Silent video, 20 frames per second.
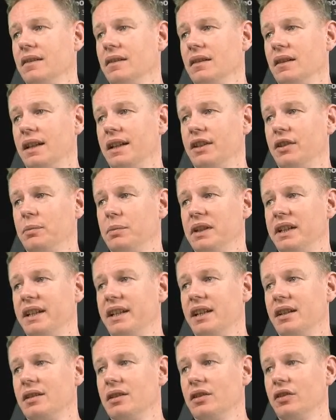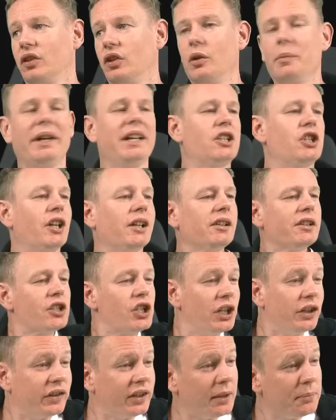Let's play again. So many
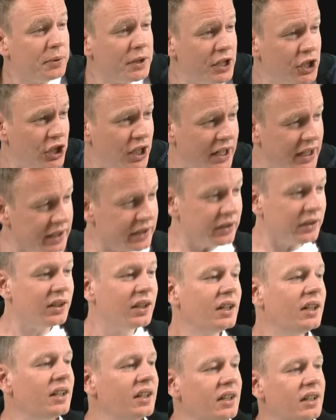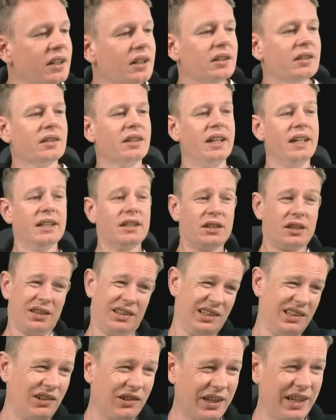challenges. I appreciate it. That,
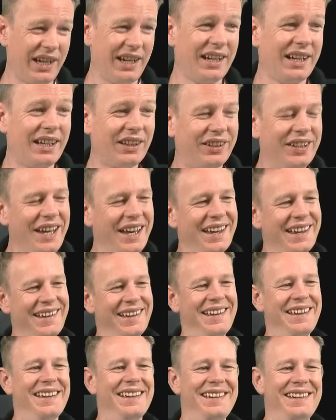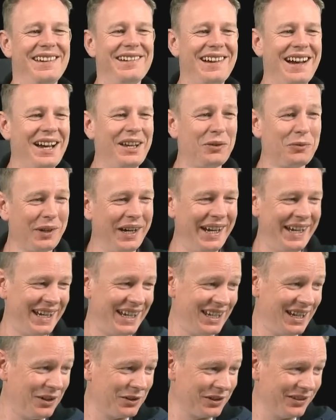okay, I guess you guys were hanging
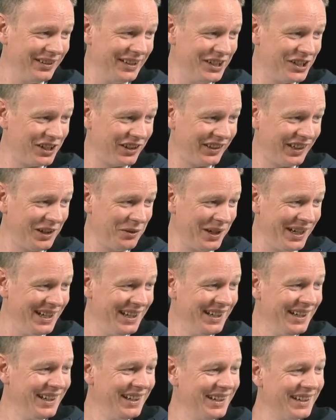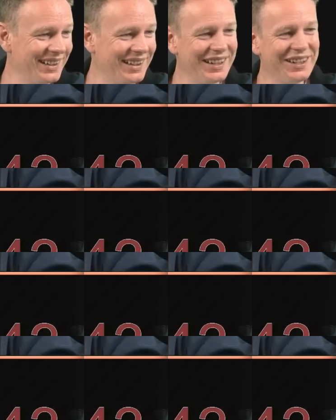out on Lichess anyway. Didn't